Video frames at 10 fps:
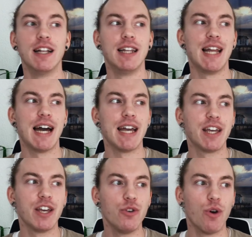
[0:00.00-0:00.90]
like
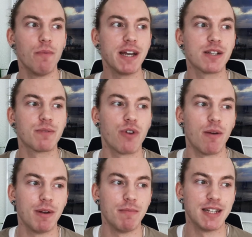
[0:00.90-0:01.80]
your biggest
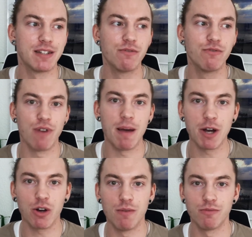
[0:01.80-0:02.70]
problem is
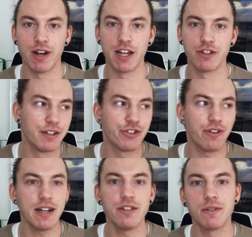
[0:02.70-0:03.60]
grammar comprehension,
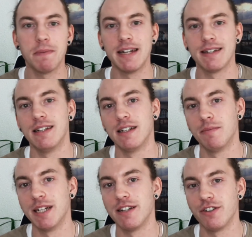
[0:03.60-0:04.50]
try to spend a little
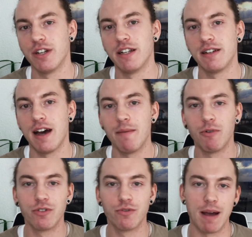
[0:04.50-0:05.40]
bit additional time
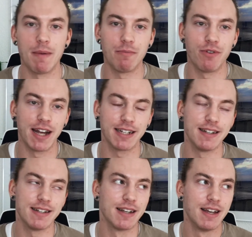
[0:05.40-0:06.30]
on grammar
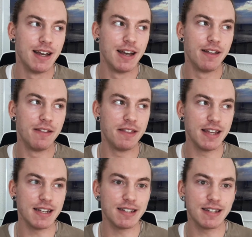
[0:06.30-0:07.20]
practice.
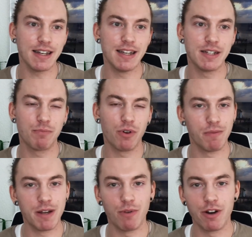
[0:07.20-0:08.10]
This is
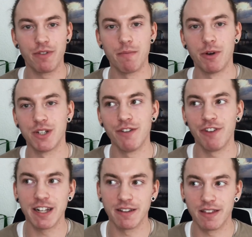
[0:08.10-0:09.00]
probably one of the most
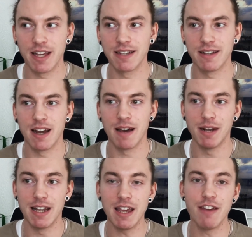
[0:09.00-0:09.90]
difficult things, and I
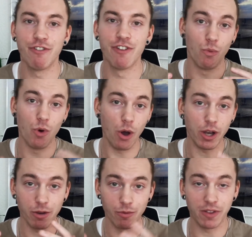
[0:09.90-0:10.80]
believe
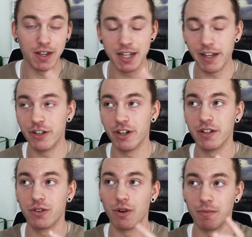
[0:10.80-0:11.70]
working with a teacher
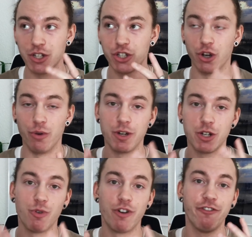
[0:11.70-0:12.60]
is going to be so
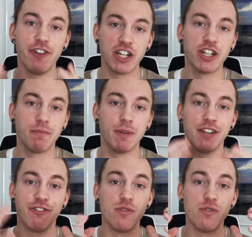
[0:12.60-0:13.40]
much more efficient. But if you're